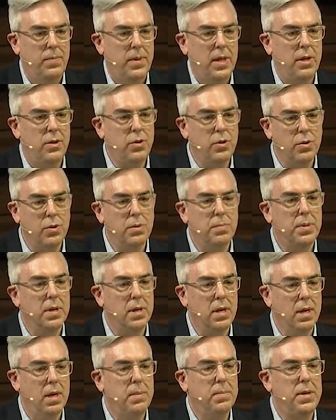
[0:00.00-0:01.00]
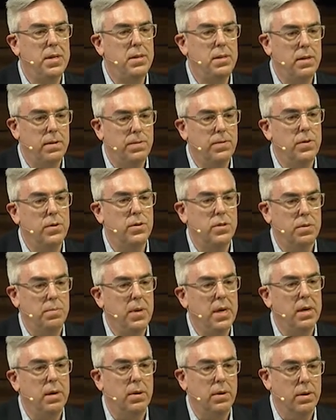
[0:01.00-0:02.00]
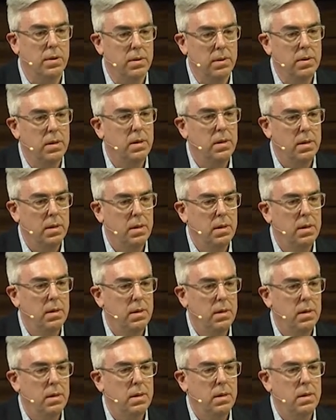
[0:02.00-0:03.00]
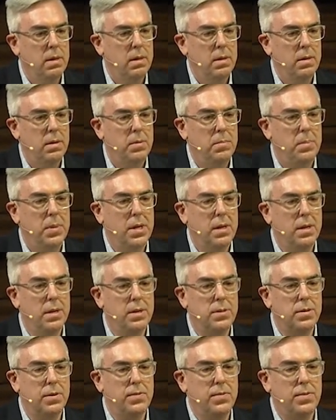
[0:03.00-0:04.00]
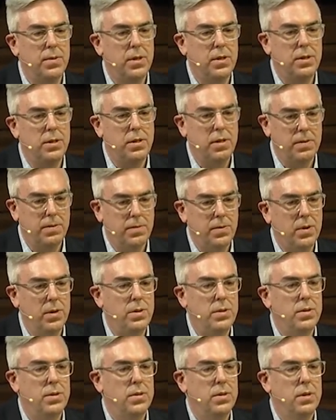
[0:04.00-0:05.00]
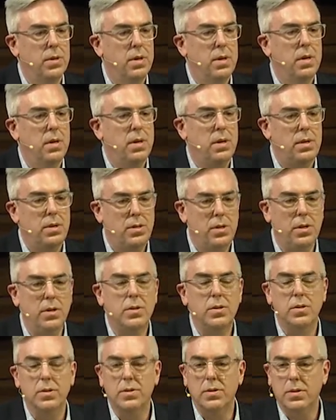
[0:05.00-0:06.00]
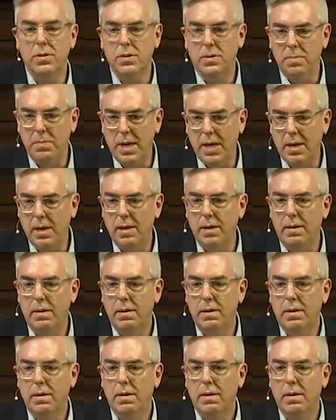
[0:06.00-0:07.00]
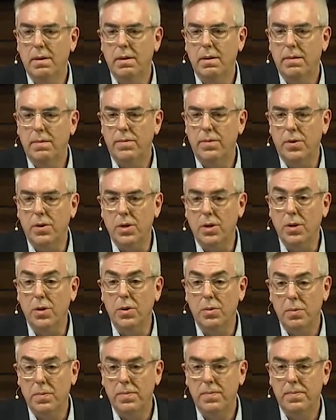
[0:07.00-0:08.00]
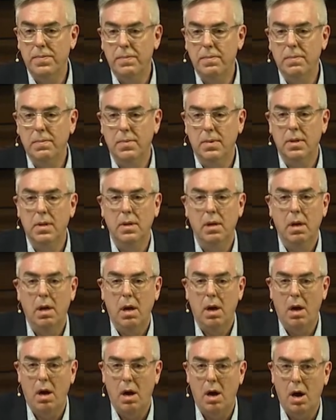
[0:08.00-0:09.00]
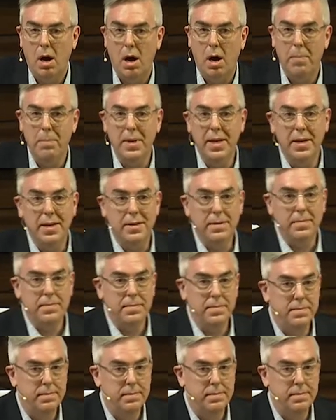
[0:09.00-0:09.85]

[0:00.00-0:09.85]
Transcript: and you'll become a difference maker because of the difference Jesus has made for you. Amen.